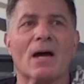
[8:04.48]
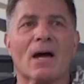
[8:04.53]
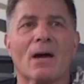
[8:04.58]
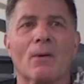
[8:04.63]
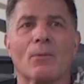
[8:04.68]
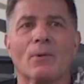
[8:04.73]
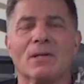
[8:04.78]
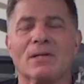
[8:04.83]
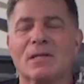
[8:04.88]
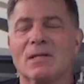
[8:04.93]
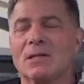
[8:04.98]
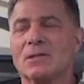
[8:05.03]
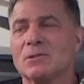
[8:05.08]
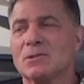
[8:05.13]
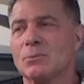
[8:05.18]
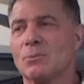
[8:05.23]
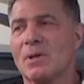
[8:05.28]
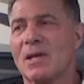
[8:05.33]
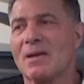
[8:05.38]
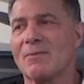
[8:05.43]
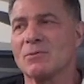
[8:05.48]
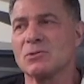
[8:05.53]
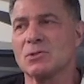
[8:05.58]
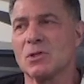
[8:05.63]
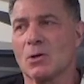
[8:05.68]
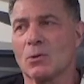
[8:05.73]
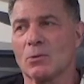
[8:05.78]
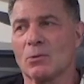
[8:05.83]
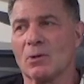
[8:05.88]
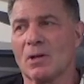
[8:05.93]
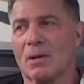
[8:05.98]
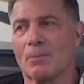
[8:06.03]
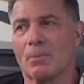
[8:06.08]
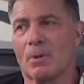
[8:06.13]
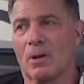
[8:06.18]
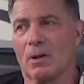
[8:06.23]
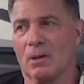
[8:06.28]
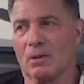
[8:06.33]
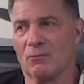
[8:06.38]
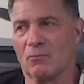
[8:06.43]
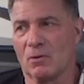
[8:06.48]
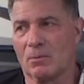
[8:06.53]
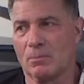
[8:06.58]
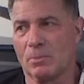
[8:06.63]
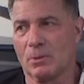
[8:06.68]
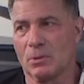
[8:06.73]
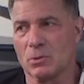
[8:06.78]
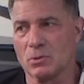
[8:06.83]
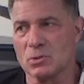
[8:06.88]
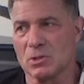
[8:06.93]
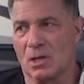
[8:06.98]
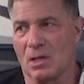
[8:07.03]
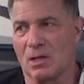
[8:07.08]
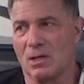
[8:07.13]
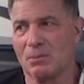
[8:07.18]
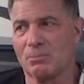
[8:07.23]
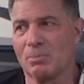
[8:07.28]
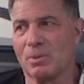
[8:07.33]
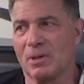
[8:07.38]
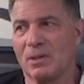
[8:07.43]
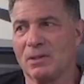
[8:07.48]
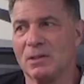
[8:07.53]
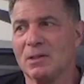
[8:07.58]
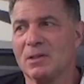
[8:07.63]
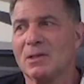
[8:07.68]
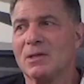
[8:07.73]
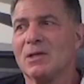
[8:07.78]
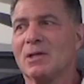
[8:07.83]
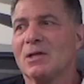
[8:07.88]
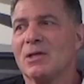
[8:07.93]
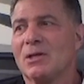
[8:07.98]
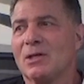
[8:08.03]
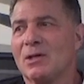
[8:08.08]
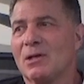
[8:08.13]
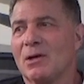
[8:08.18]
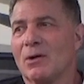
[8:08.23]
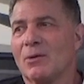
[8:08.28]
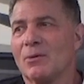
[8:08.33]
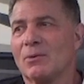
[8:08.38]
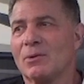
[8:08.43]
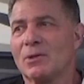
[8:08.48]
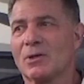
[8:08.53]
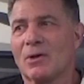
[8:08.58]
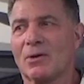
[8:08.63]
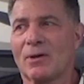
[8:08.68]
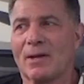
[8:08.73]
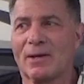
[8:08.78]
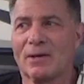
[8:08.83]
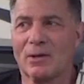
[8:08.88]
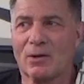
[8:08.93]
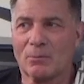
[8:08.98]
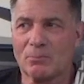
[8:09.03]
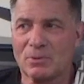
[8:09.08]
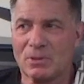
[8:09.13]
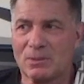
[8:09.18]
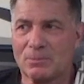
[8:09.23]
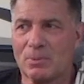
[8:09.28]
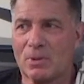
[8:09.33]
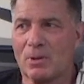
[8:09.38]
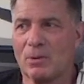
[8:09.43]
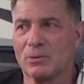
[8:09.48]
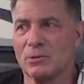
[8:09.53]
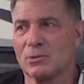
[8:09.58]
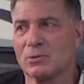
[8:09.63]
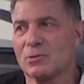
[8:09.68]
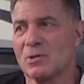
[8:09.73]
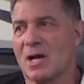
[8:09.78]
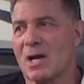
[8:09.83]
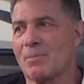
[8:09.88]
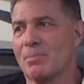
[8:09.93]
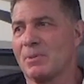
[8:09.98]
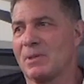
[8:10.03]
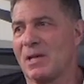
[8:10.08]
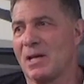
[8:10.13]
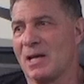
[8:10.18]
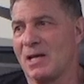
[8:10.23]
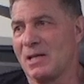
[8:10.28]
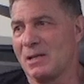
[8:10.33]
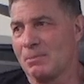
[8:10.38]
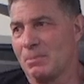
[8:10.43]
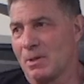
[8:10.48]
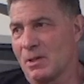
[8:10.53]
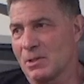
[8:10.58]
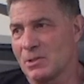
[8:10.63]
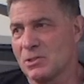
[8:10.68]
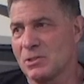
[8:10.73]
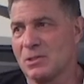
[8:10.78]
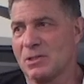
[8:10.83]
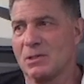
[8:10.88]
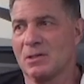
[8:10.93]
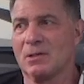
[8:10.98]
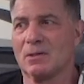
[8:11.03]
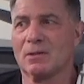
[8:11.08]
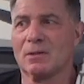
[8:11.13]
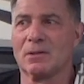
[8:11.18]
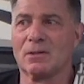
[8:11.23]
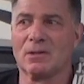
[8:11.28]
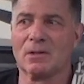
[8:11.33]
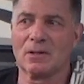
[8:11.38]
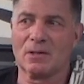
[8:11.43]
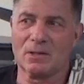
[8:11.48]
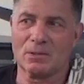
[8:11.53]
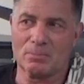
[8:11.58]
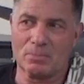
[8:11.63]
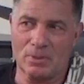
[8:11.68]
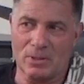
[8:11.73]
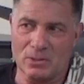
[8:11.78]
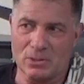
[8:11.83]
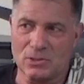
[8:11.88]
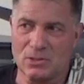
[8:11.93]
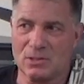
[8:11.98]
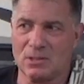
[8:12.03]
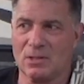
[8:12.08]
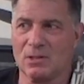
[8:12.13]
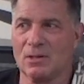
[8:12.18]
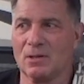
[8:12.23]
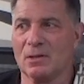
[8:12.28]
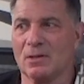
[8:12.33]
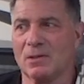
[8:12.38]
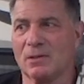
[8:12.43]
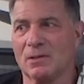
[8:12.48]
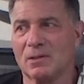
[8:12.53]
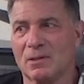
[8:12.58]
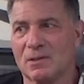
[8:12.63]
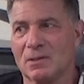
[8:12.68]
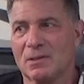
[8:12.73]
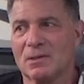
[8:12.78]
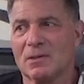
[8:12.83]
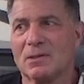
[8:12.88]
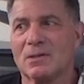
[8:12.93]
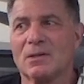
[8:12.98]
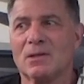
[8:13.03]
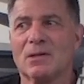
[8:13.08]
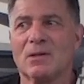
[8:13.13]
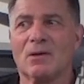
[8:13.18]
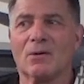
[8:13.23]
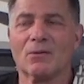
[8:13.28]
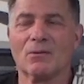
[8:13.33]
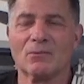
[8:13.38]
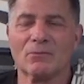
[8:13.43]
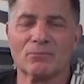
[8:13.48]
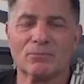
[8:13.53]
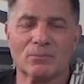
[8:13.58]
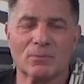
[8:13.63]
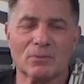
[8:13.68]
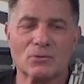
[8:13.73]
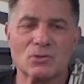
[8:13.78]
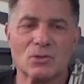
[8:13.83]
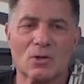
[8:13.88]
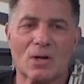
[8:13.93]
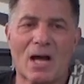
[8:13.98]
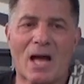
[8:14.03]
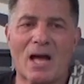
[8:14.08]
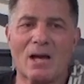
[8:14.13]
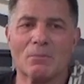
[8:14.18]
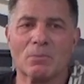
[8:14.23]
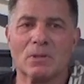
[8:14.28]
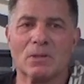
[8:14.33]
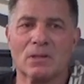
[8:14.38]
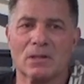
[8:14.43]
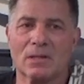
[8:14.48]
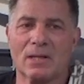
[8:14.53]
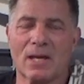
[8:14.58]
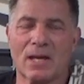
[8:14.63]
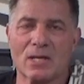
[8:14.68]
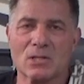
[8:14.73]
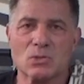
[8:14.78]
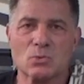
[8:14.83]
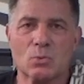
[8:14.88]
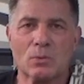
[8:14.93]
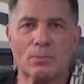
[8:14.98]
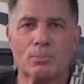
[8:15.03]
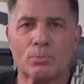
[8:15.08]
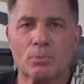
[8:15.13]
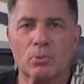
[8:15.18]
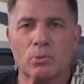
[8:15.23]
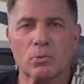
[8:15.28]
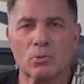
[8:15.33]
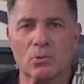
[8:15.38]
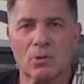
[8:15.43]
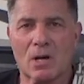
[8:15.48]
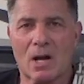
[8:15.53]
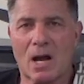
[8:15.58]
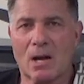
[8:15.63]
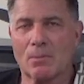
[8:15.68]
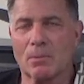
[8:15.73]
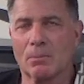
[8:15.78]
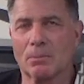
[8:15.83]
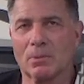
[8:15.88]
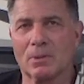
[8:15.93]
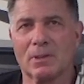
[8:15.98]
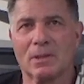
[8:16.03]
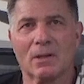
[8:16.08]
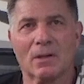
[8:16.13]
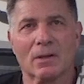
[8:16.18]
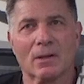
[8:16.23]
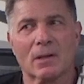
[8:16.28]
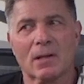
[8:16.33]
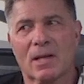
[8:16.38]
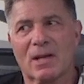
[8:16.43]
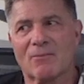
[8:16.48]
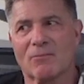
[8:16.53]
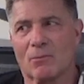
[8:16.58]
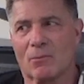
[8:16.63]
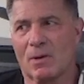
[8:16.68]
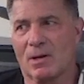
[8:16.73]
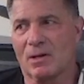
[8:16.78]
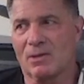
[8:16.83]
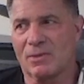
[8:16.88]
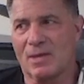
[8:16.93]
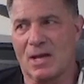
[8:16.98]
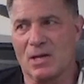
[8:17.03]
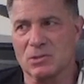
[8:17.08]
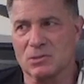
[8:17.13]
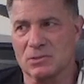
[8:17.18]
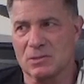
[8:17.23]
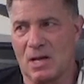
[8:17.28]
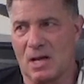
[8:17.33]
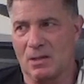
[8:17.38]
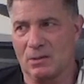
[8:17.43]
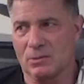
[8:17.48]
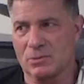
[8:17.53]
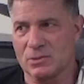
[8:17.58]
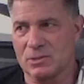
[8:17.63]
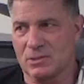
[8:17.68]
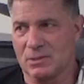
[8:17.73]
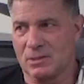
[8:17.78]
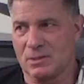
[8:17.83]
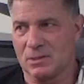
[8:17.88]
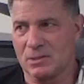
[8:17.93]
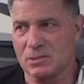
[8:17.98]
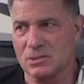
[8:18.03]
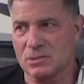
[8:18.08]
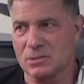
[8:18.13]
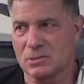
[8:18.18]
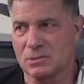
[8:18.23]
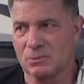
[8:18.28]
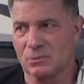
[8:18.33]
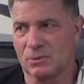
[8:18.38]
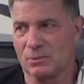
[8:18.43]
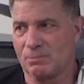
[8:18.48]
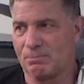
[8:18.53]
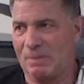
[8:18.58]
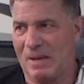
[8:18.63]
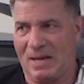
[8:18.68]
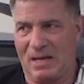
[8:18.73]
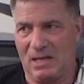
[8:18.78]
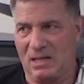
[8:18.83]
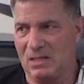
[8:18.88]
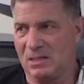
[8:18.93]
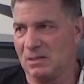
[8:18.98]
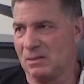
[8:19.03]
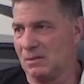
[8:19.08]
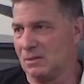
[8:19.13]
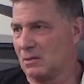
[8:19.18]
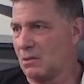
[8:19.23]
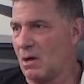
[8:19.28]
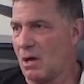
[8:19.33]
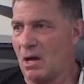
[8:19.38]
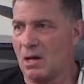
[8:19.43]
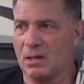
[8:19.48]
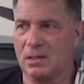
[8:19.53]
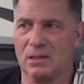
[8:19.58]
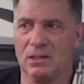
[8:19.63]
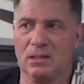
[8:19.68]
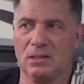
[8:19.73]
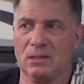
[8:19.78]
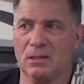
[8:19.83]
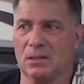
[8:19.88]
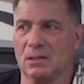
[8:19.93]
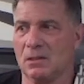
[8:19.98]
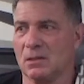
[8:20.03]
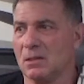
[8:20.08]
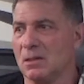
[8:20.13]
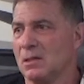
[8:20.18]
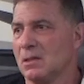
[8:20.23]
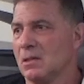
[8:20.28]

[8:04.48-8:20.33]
We haven't totaled up all of our bills on it. But you know, when you go down to Home Depot and you're dropping $80 here and $100 here, and you know, so I'm gonna guess we probably are gonna have around $1,000 in this with paint and caulking and